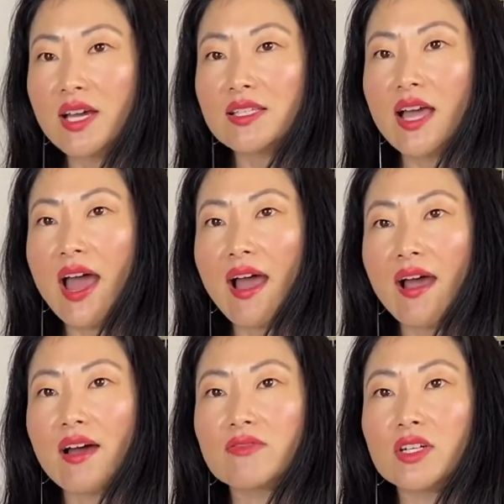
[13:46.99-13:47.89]
to
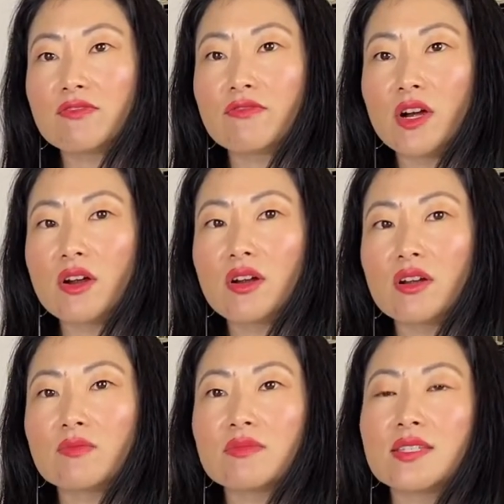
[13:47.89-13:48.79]
have a
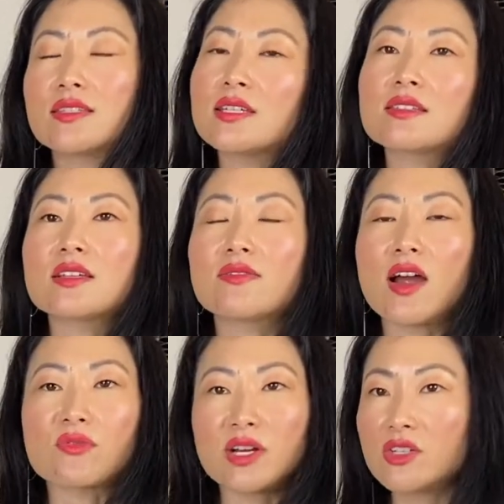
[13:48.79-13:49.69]
firm sense of
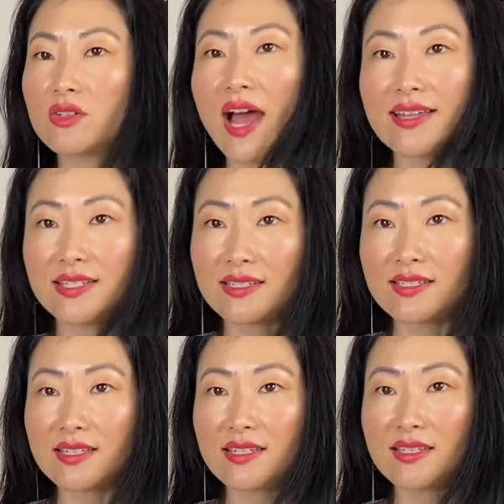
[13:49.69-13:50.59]
our racial
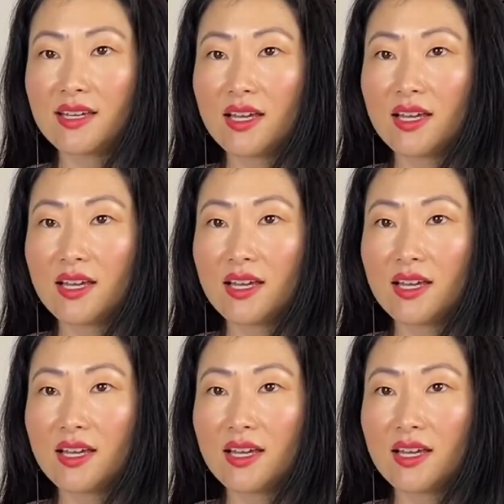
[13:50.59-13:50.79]
identity,